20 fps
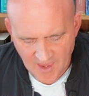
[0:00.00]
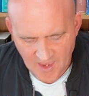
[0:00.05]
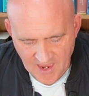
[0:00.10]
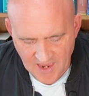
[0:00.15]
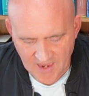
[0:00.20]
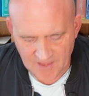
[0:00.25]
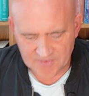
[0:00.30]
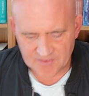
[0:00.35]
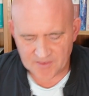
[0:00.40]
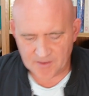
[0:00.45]

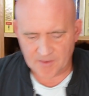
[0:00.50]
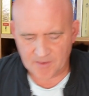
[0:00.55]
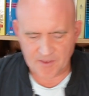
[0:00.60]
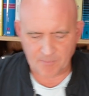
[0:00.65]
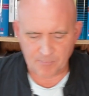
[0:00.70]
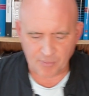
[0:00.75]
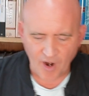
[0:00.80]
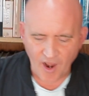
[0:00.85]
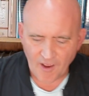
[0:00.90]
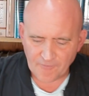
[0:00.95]
And
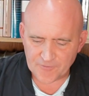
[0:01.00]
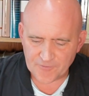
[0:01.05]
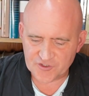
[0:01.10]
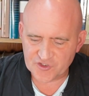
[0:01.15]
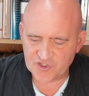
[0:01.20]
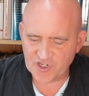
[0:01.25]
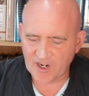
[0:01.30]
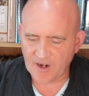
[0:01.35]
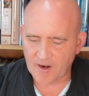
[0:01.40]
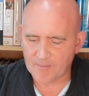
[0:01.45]
the prophet
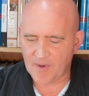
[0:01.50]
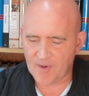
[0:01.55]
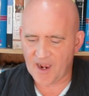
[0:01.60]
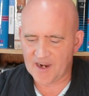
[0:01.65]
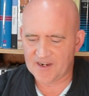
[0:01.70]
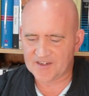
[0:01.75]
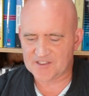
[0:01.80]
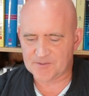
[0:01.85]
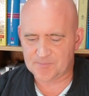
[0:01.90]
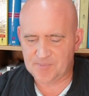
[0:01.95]

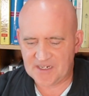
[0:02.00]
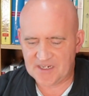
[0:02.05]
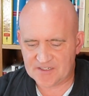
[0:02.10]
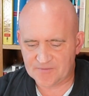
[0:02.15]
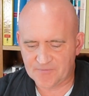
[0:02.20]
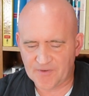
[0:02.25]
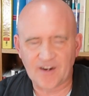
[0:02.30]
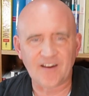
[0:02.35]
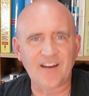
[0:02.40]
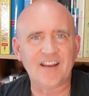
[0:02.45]
Jeremiah
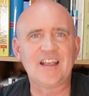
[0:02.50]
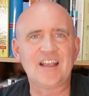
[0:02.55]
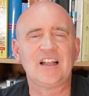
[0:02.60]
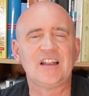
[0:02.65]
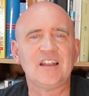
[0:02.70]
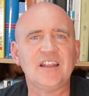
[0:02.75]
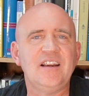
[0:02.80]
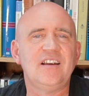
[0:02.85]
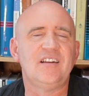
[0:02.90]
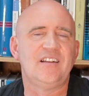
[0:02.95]
speaks very
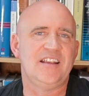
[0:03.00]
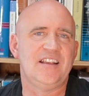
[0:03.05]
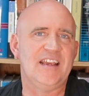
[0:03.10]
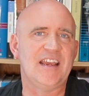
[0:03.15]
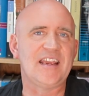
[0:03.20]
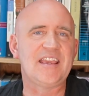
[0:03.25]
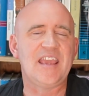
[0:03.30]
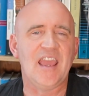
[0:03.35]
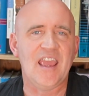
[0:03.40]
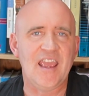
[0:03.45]
clearly
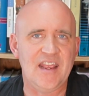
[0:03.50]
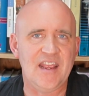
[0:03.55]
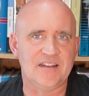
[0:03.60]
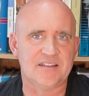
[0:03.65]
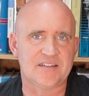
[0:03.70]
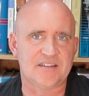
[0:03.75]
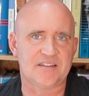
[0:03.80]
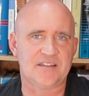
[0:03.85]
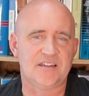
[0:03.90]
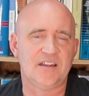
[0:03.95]

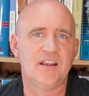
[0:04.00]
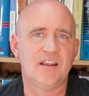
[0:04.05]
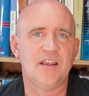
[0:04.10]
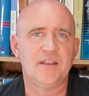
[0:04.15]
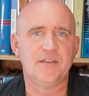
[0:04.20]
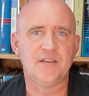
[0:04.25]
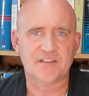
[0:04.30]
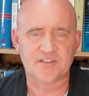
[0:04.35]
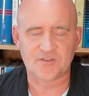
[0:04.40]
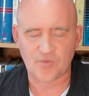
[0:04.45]
against
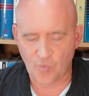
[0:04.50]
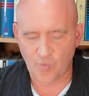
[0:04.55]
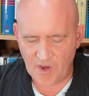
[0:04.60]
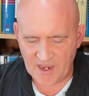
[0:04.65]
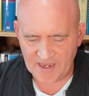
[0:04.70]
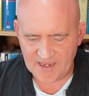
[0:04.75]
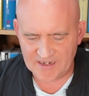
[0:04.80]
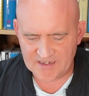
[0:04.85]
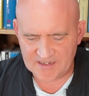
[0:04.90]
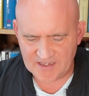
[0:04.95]
this
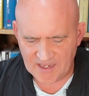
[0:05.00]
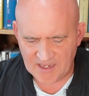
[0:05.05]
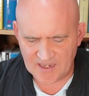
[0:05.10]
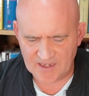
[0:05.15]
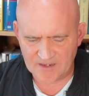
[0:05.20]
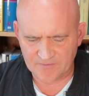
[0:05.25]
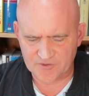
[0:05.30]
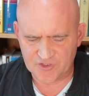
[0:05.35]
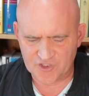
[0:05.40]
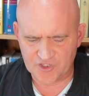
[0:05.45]
wicked
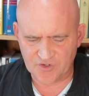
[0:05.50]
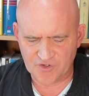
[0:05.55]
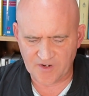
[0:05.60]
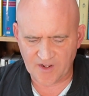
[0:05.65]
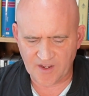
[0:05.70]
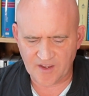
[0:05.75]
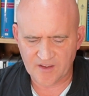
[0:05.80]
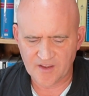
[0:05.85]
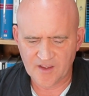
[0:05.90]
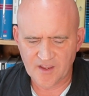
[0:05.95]
king of
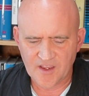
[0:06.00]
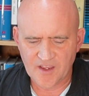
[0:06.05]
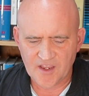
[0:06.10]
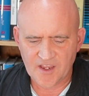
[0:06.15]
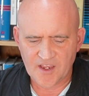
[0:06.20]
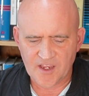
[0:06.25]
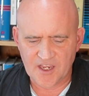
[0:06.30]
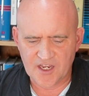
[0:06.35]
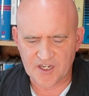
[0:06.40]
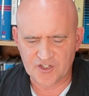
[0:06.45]
Judah
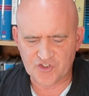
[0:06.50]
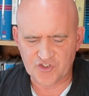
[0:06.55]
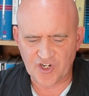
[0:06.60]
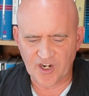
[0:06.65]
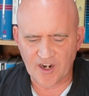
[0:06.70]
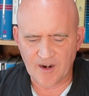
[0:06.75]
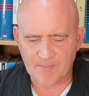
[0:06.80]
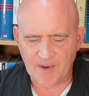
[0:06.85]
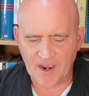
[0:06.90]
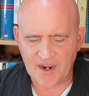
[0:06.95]
in
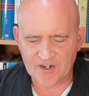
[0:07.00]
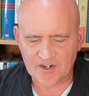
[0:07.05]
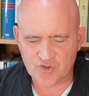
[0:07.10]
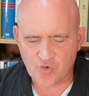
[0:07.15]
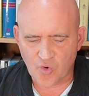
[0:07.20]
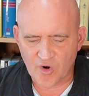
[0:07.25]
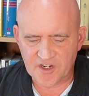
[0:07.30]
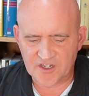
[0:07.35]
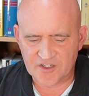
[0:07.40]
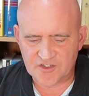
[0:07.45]
Jeremiah
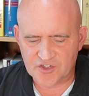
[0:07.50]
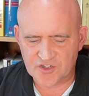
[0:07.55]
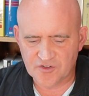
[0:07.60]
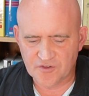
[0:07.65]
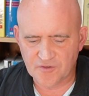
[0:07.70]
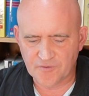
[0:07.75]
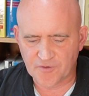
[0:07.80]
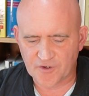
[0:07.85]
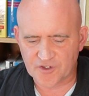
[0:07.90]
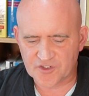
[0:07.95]

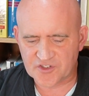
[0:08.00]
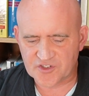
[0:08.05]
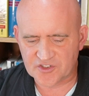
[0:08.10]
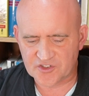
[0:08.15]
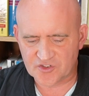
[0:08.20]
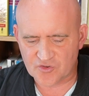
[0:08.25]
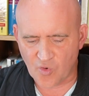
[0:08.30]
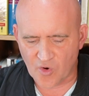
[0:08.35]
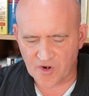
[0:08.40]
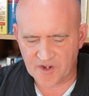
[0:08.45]
22
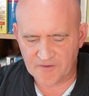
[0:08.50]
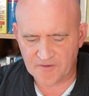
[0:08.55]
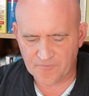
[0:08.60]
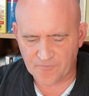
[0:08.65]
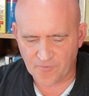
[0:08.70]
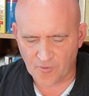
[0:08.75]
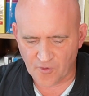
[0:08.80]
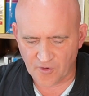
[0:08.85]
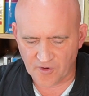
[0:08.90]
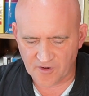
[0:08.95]
verses
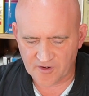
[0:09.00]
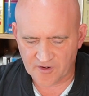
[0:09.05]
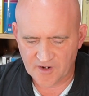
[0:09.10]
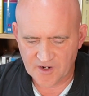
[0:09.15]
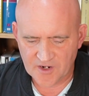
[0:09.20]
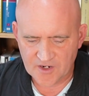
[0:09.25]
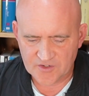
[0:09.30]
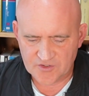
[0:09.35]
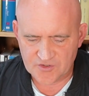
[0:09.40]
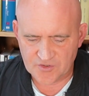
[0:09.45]
24
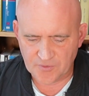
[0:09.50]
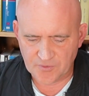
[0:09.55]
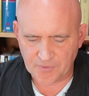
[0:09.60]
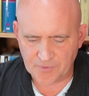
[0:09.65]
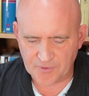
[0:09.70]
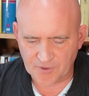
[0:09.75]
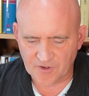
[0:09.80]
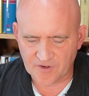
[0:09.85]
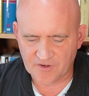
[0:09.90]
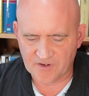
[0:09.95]
to
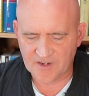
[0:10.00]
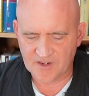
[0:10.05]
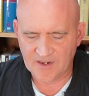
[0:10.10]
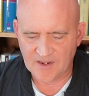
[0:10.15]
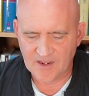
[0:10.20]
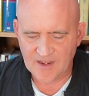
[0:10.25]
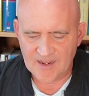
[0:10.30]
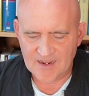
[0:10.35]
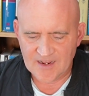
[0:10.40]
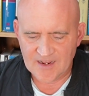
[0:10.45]
30.